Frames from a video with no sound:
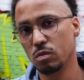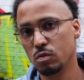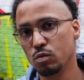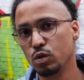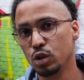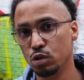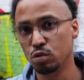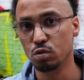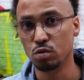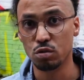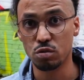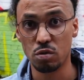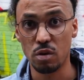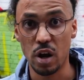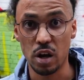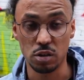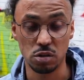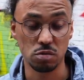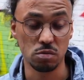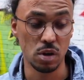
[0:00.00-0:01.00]
we do
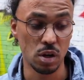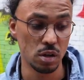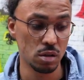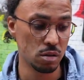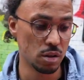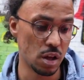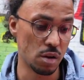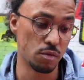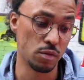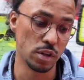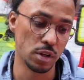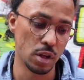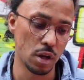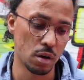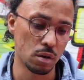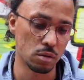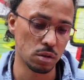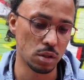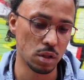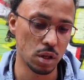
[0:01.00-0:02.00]
crash, right, every
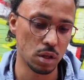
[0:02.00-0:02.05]
now and